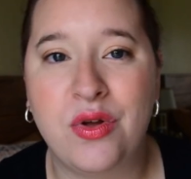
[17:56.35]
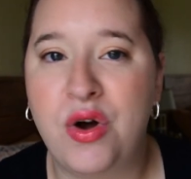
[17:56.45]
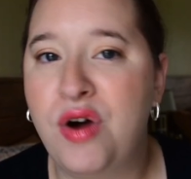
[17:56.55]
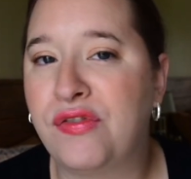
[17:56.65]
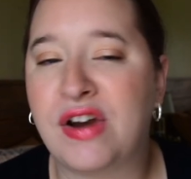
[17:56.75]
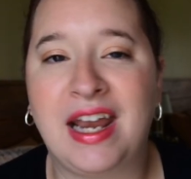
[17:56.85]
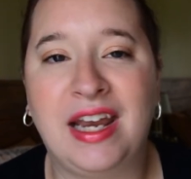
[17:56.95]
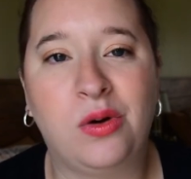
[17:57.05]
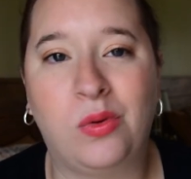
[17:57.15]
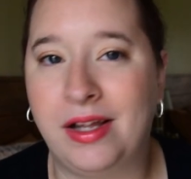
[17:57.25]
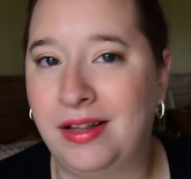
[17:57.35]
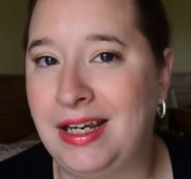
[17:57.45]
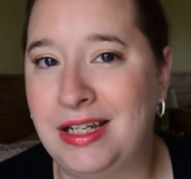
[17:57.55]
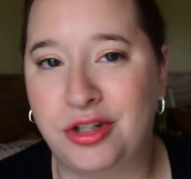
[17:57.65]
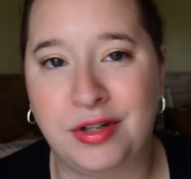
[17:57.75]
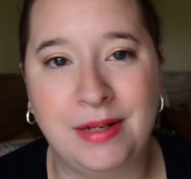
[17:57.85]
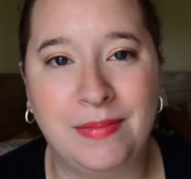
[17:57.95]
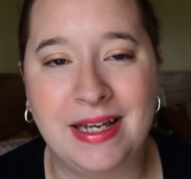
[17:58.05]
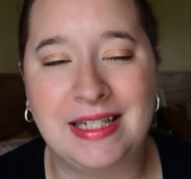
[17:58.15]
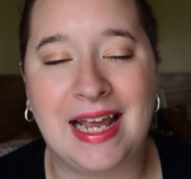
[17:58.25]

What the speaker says: overnight oily treatment,